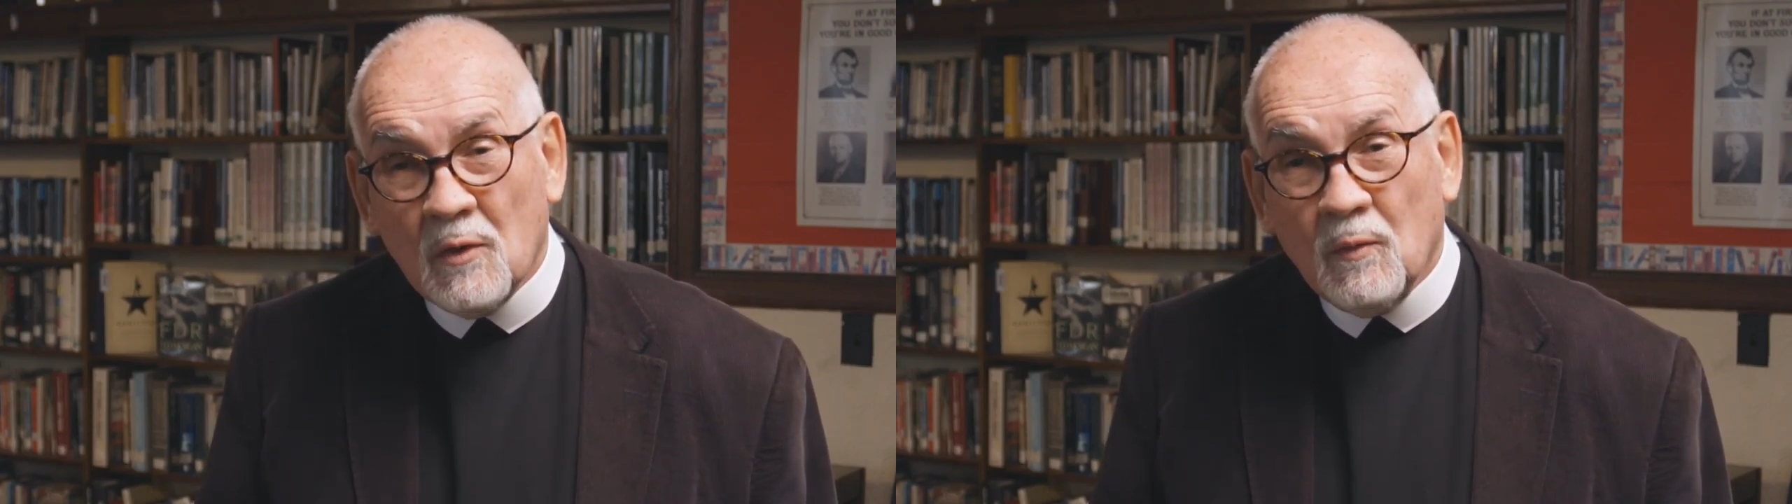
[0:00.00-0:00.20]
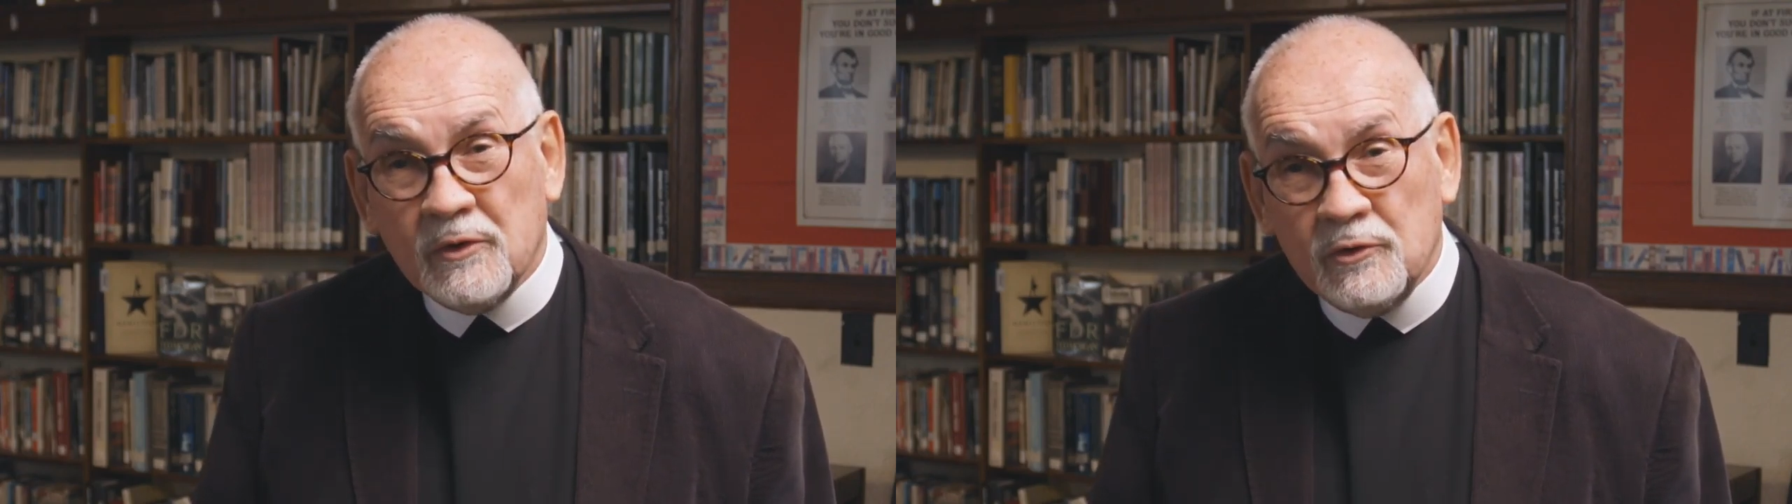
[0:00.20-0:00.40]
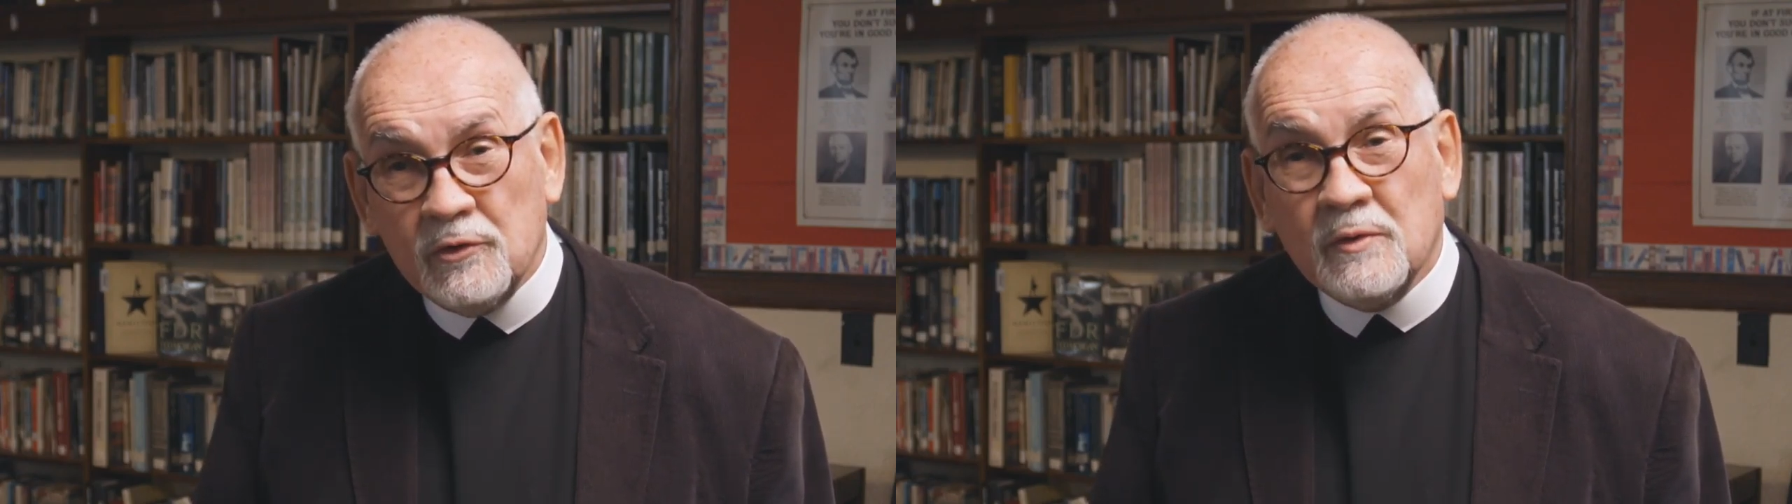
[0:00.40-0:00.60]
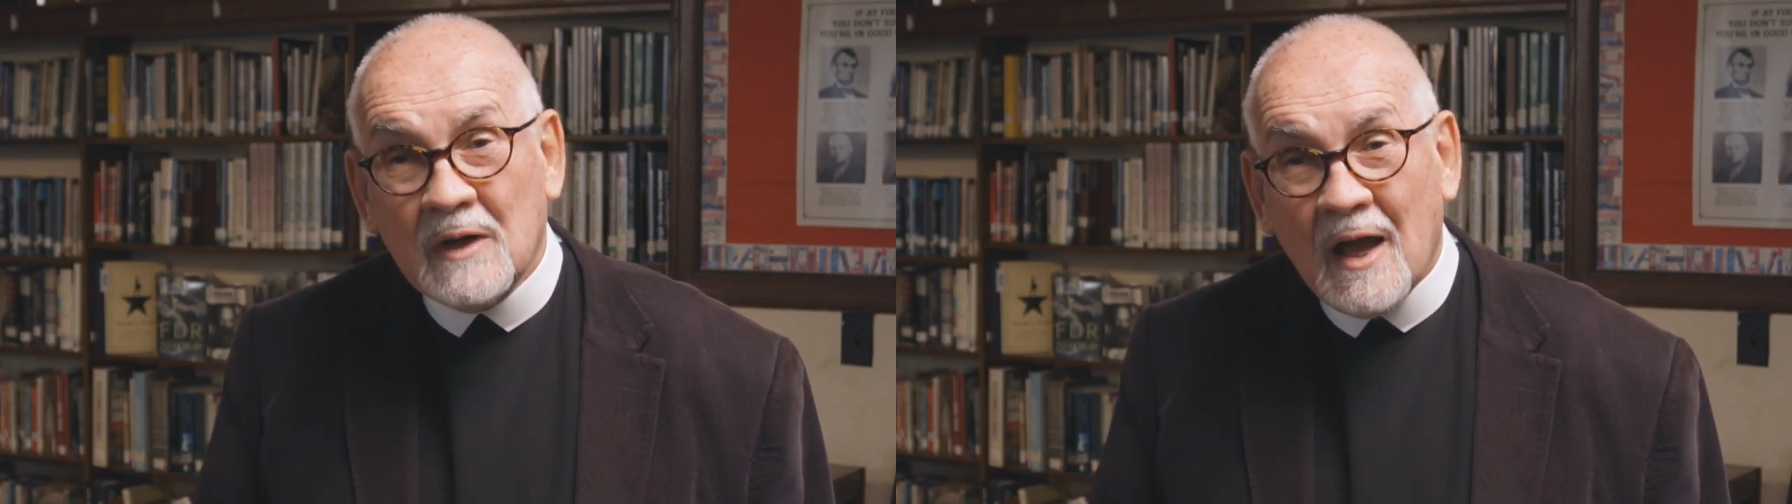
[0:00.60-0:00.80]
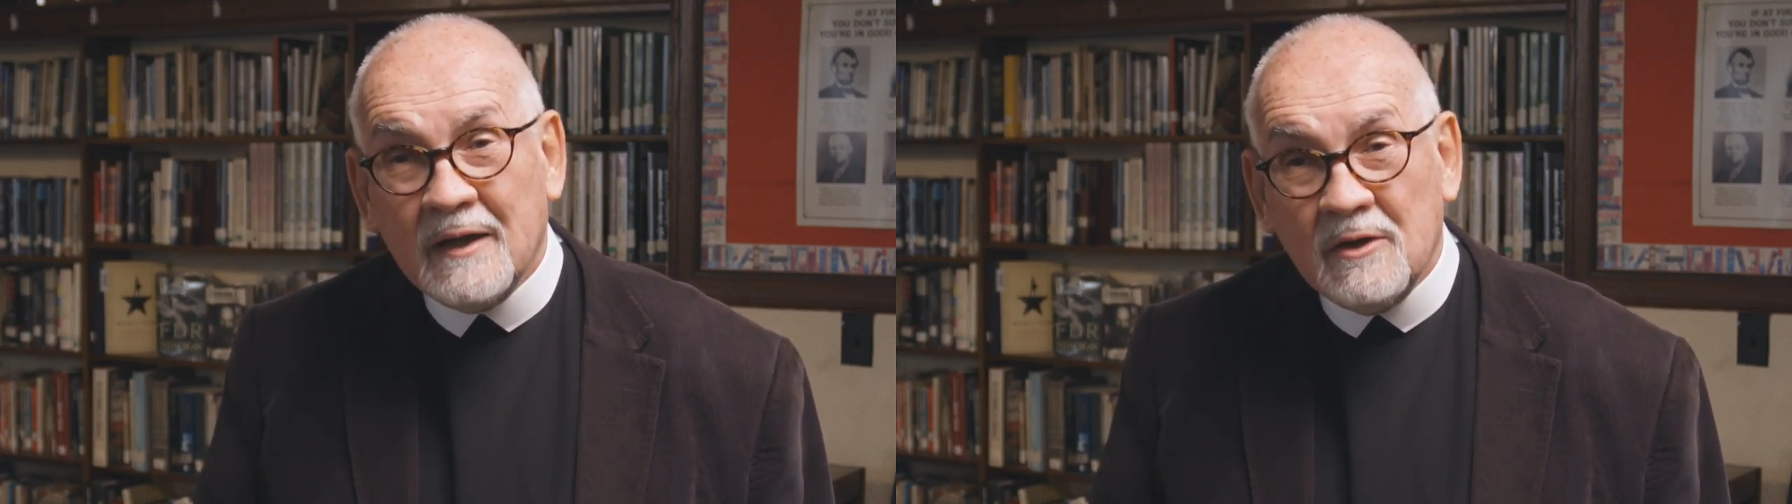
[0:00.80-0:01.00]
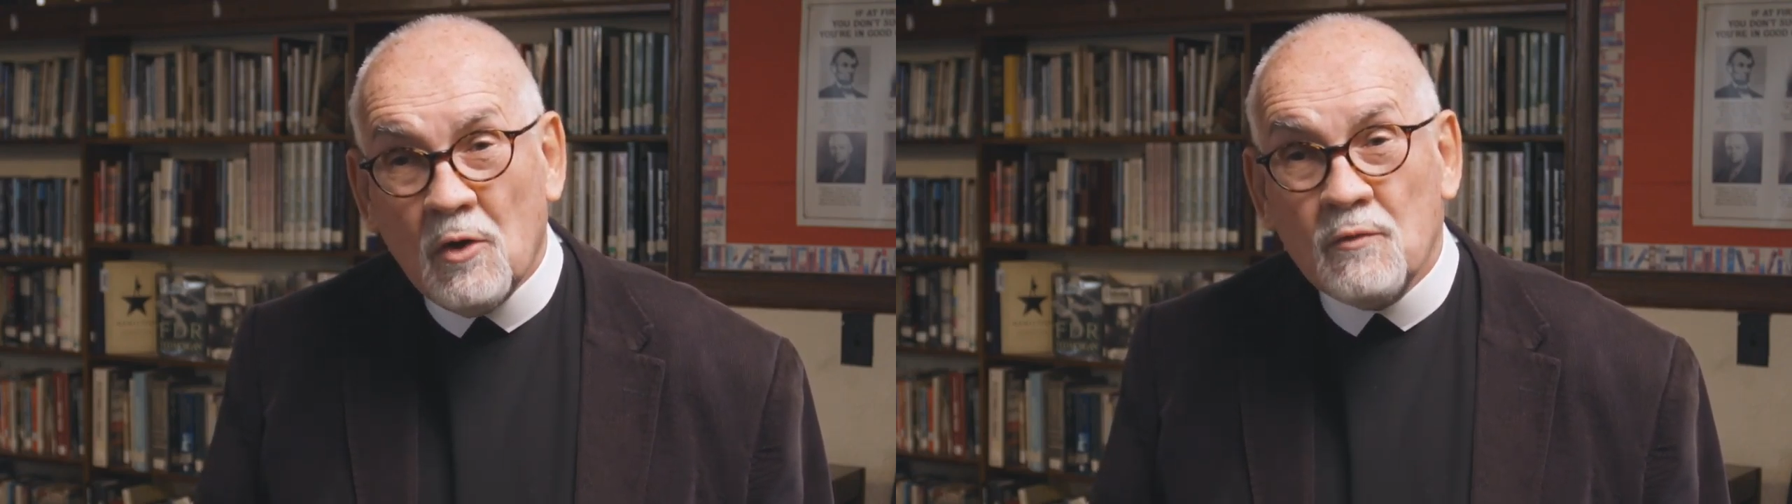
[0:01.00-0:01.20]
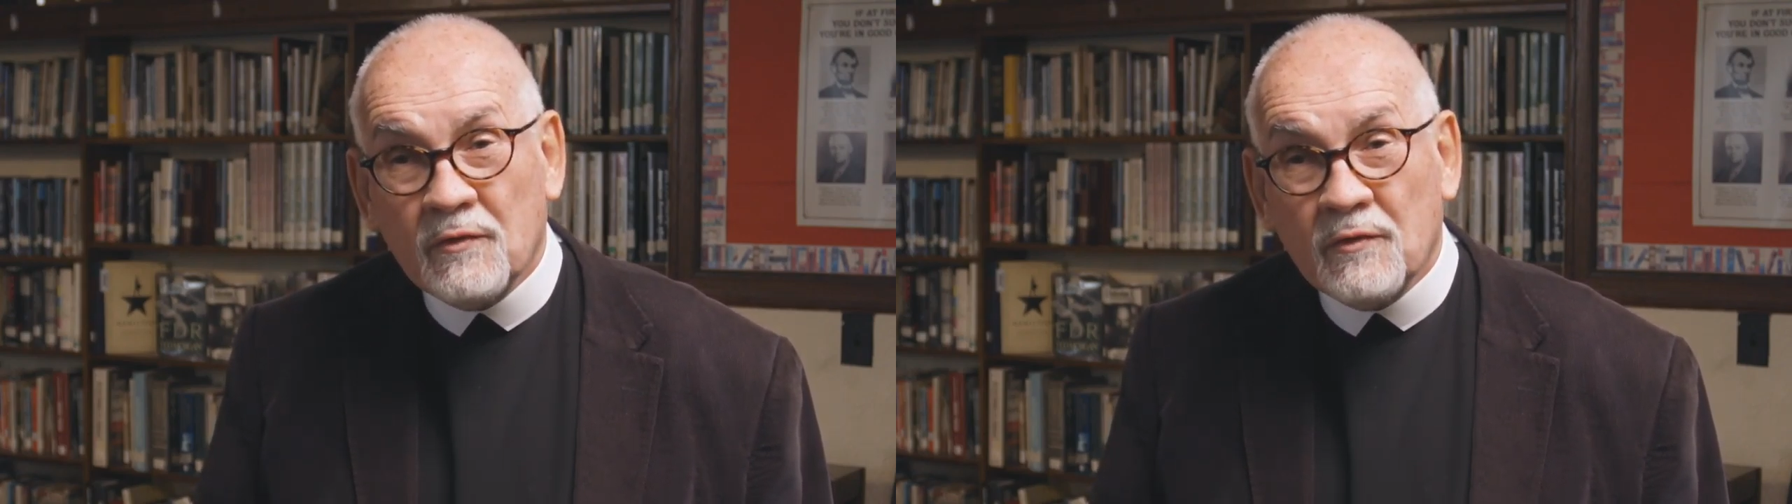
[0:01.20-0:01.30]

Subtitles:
what you and I know